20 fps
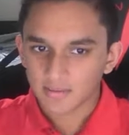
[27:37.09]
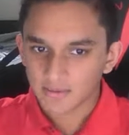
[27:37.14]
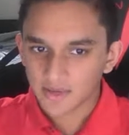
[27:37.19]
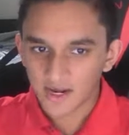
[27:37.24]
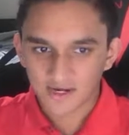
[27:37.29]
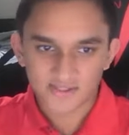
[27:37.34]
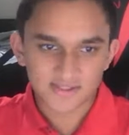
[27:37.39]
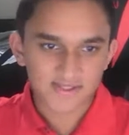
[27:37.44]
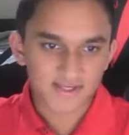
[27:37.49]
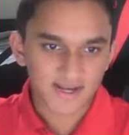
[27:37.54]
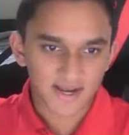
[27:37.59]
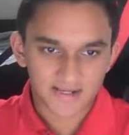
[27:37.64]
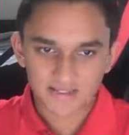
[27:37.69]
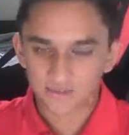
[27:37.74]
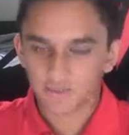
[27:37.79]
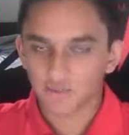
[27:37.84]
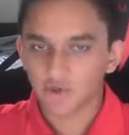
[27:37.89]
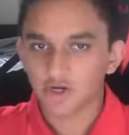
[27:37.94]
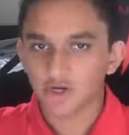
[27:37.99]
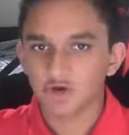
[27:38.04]
Giannis said, I
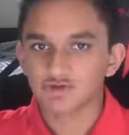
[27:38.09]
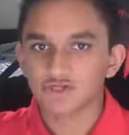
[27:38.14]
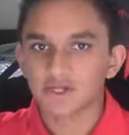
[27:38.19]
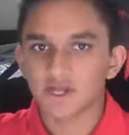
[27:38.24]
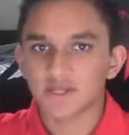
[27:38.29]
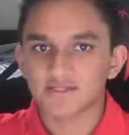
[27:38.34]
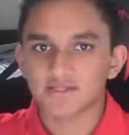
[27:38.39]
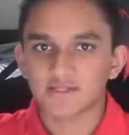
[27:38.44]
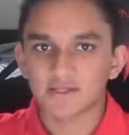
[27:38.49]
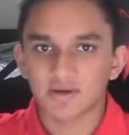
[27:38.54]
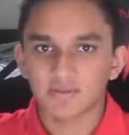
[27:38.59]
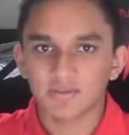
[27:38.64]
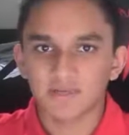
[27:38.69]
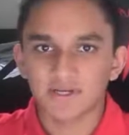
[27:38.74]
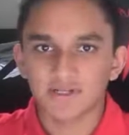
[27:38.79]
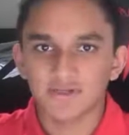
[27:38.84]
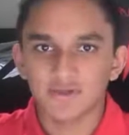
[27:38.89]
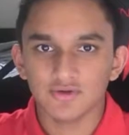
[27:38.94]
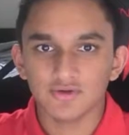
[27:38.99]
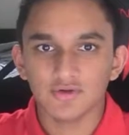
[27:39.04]
did what coach had to tell me
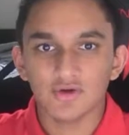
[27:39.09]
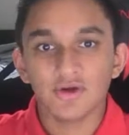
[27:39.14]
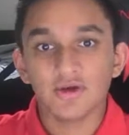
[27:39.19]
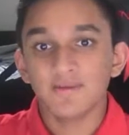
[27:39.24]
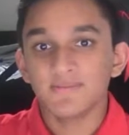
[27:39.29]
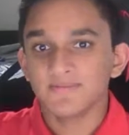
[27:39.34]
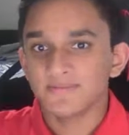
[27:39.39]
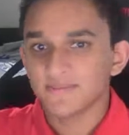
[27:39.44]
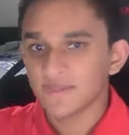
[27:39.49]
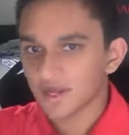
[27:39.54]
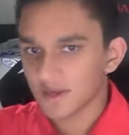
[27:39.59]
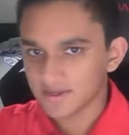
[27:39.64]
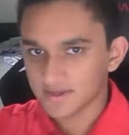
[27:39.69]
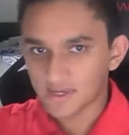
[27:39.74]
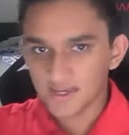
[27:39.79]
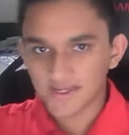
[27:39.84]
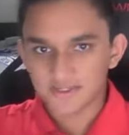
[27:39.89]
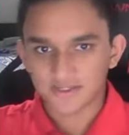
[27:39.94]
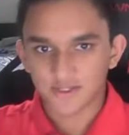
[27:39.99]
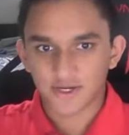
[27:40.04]
to do.
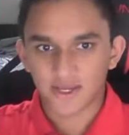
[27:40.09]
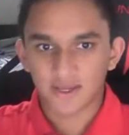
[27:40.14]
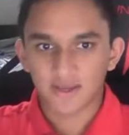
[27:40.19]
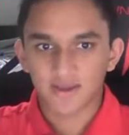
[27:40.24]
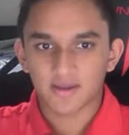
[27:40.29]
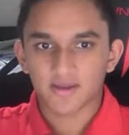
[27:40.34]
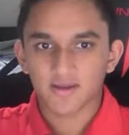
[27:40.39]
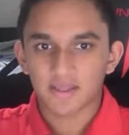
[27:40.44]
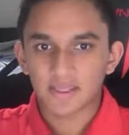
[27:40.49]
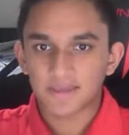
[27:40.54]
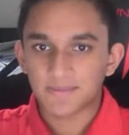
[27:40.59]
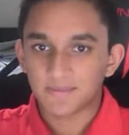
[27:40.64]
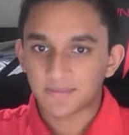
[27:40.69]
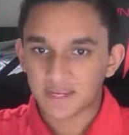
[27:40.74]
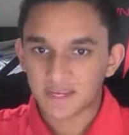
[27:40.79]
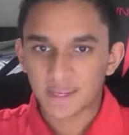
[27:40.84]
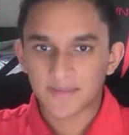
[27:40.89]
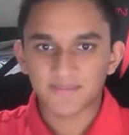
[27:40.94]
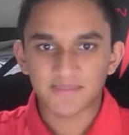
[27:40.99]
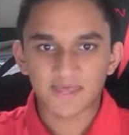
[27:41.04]
Yesterday, he
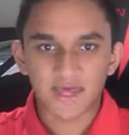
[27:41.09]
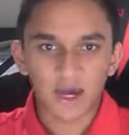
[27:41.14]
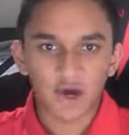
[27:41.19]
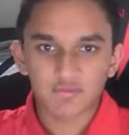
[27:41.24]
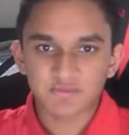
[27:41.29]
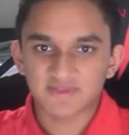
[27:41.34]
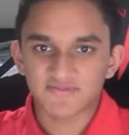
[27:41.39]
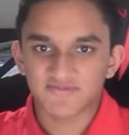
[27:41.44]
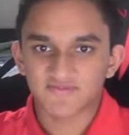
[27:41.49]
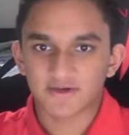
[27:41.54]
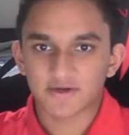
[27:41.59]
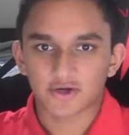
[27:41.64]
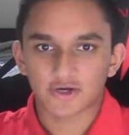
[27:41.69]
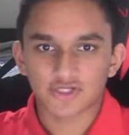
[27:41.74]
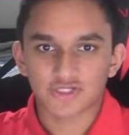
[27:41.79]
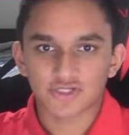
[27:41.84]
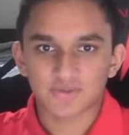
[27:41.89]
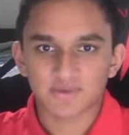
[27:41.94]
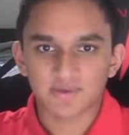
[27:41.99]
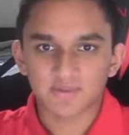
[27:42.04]
became the help defender
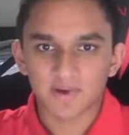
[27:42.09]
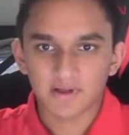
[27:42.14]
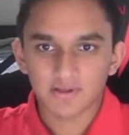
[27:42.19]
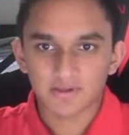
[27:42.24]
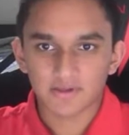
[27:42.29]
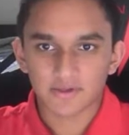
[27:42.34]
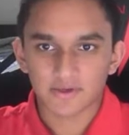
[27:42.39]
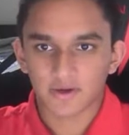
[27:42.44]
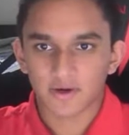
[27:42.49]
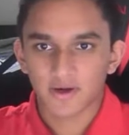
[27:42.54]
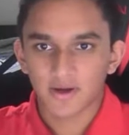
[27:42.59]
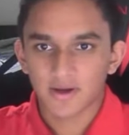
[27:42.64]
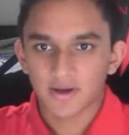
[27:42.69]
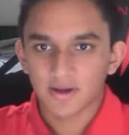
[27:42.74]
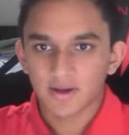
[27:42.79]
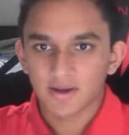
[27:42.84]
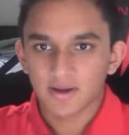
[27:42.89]
on Jimmy Butler.